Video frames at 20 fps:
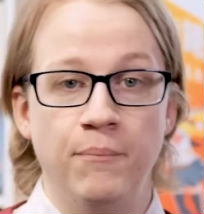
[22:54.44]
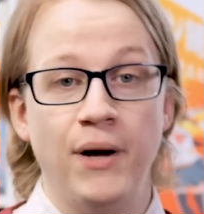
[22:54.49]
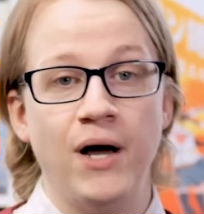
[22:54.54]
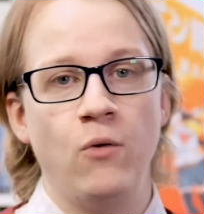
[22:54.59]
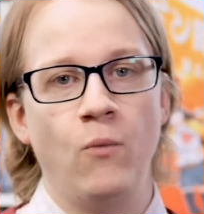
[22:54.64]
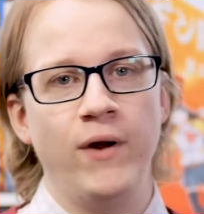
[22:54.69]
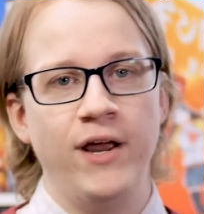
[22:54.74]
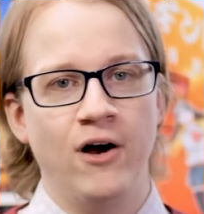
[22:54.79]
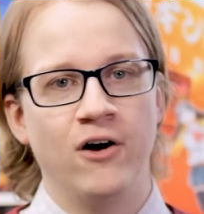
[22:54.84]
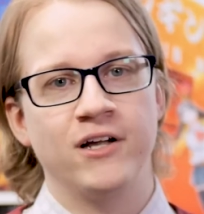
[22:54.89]

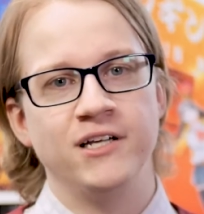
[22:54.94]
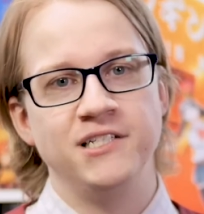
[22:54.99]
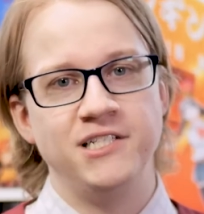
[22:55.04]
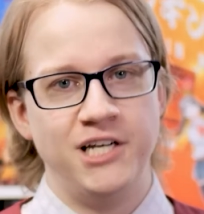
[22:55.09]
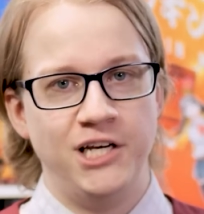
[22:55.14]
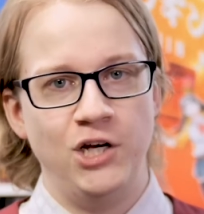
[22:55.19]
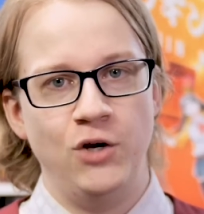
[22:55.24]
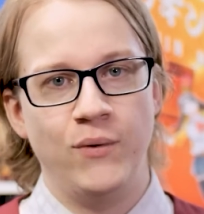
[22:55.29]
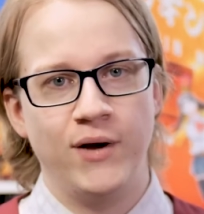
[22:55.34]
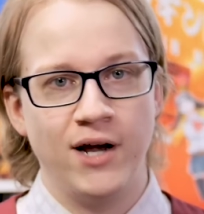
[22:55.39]
But we are
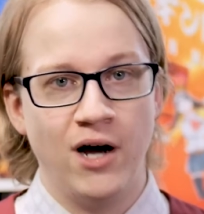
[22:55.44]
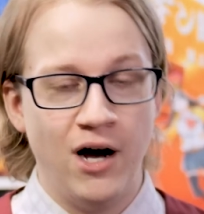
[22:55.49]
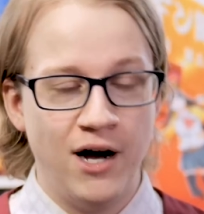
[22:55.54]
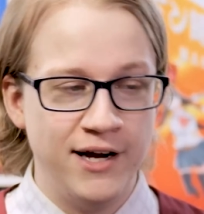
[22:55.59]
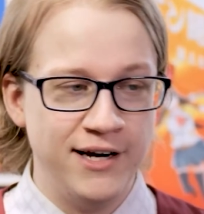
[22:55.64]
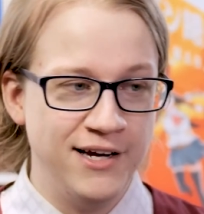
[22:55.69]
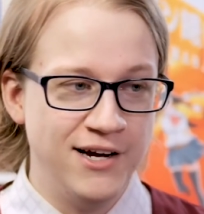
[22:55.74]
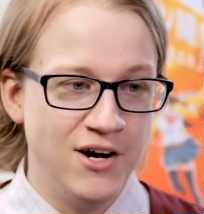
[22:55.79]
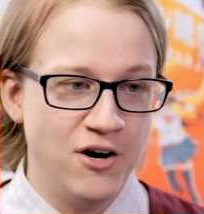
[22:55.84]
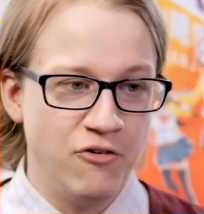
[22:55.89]
continuing
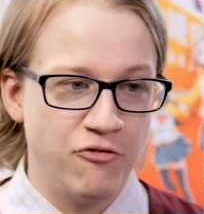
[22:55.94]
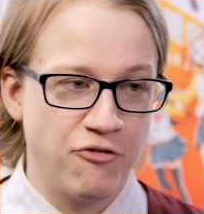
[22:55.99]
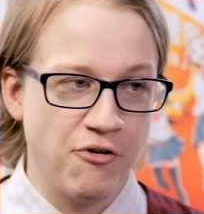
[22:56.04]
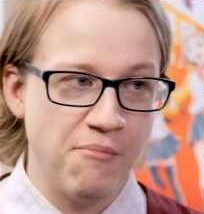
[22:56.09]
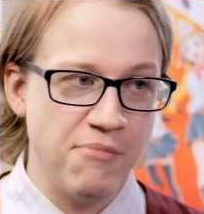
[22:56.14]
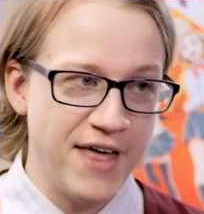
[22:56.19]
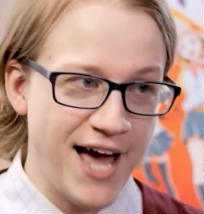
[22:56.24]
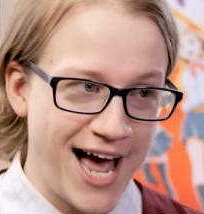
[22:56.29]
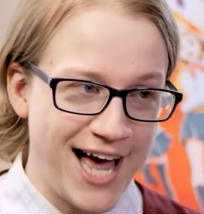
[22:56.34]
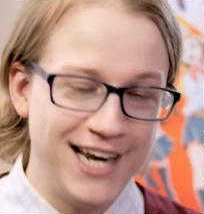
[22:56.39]
on
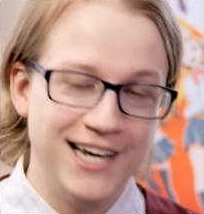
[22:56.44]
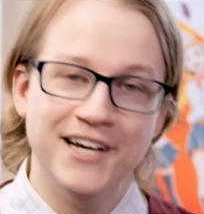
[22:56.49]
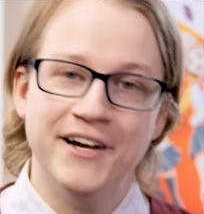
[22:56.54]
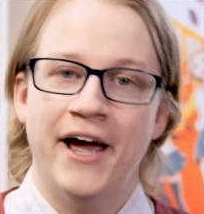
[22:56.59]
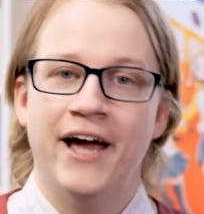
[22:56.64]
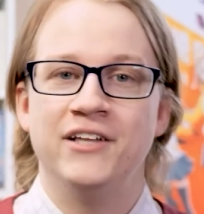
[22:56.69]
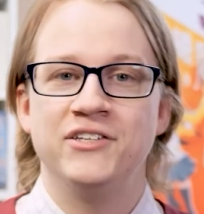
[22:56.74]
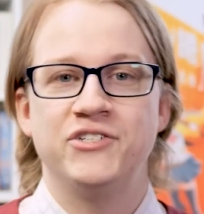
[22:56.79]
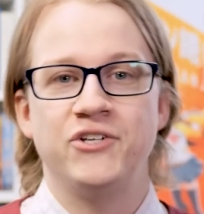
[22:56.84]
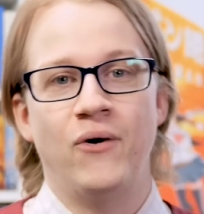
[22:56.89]
from that,
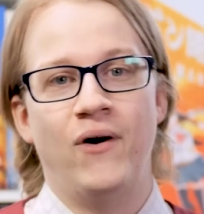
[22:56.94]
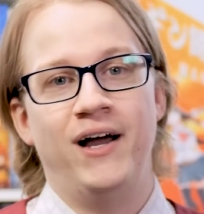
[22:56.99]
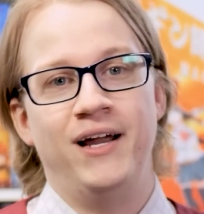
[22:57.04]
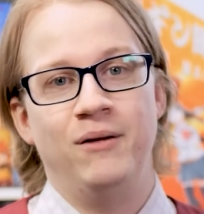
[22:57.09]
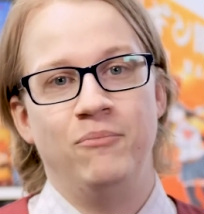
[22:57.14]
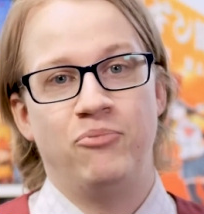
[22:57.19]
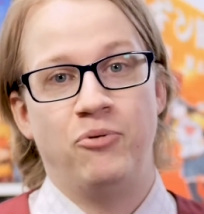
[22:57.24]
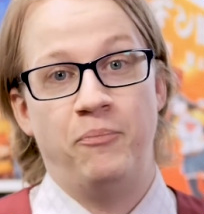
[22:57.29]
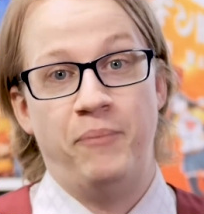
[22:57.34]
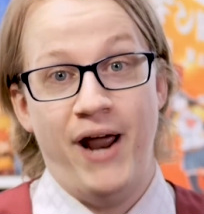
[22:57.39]
and so I
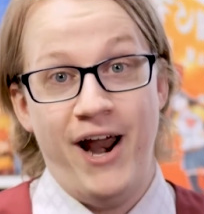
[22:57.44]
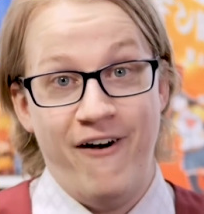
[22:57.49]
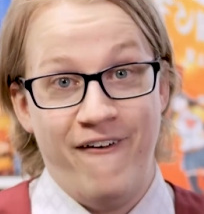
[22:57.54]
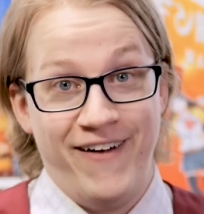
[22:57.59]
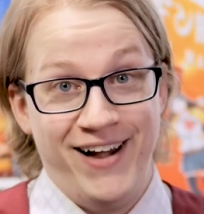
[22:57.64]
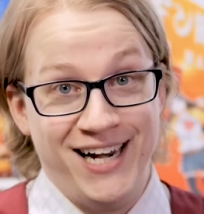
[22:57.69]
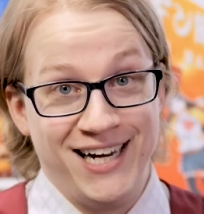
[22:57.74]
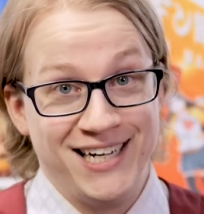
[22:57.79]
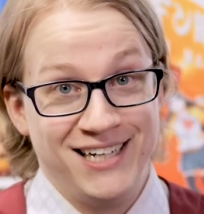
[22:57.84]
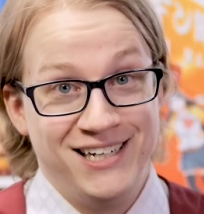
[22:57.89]
am
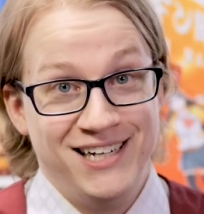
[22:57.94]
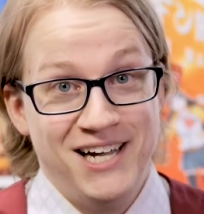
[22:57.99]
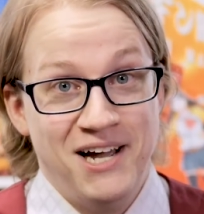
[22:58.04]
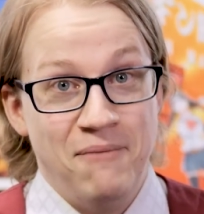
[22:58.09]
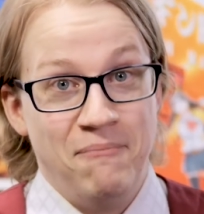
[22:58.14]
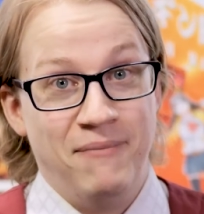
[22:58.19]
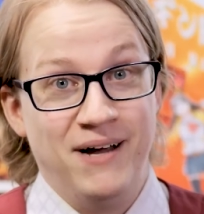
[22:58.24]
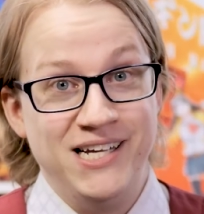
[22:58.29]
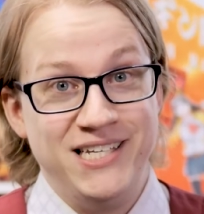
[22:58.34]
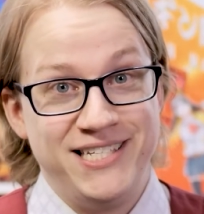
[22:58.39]
preparing
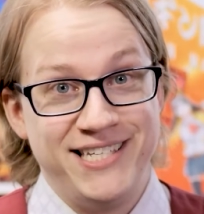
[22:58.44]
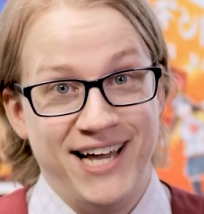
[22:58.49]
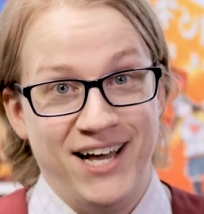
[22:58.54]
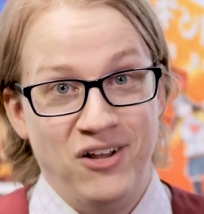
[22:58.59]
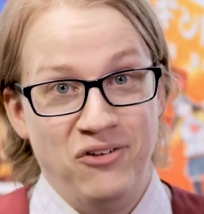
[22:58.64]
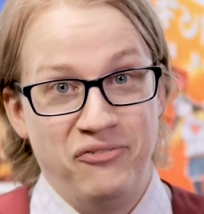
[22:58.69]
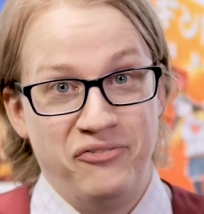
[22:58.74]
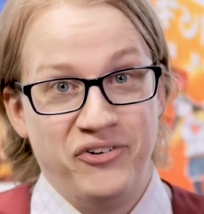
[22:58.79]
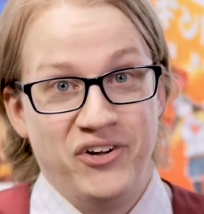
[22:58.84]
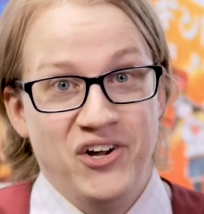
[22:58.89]

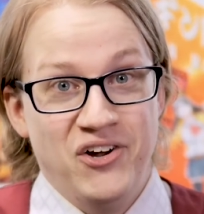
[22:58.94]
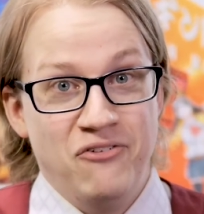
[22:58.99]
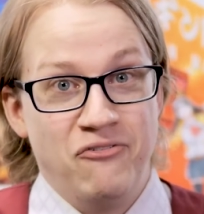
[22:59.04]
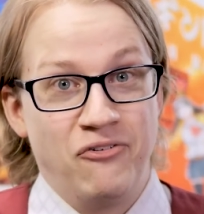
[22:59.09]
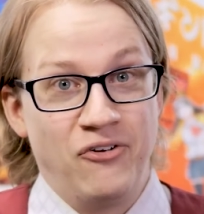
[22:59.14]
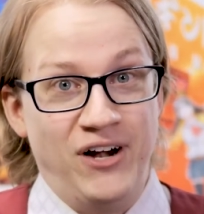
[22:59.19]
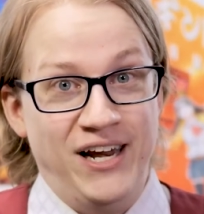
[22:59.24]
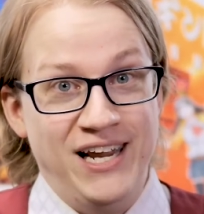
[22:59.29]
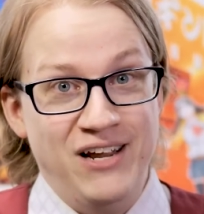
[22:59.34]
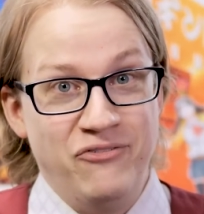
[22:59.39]
myself
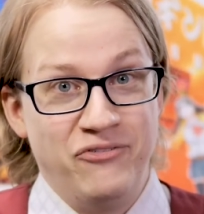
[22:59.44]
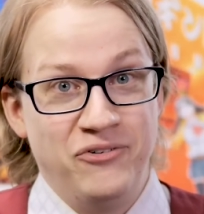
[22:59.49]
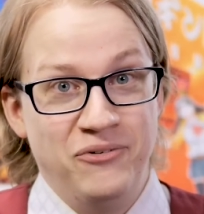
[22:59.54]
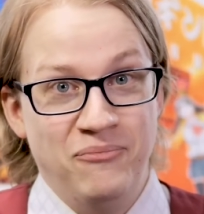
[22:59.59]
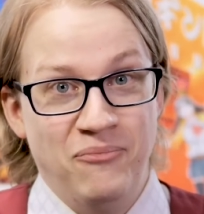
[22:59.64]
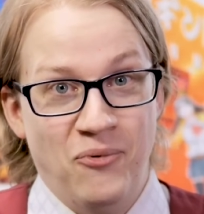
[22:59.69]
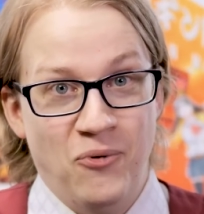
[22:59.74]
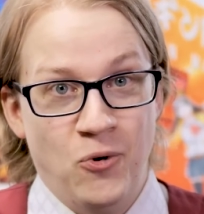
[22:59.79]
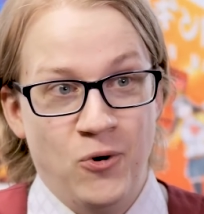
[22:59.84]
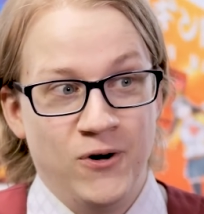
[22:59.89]
for
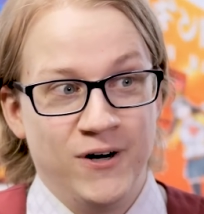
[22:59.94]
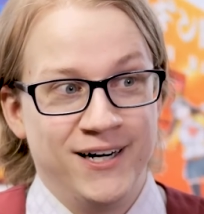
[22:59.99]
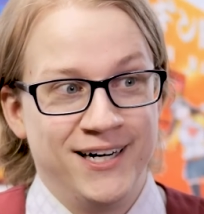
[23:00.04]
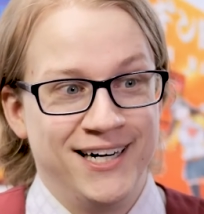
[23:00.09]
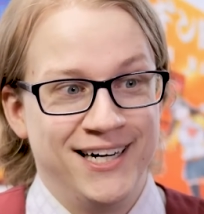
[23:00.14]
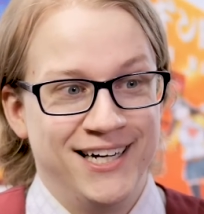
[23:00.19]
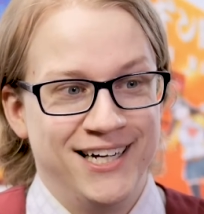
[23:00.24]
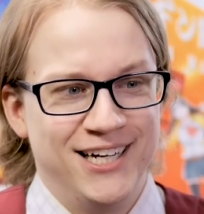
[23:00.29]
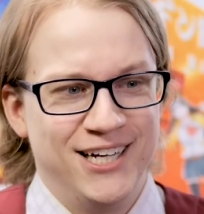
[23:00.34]
even more.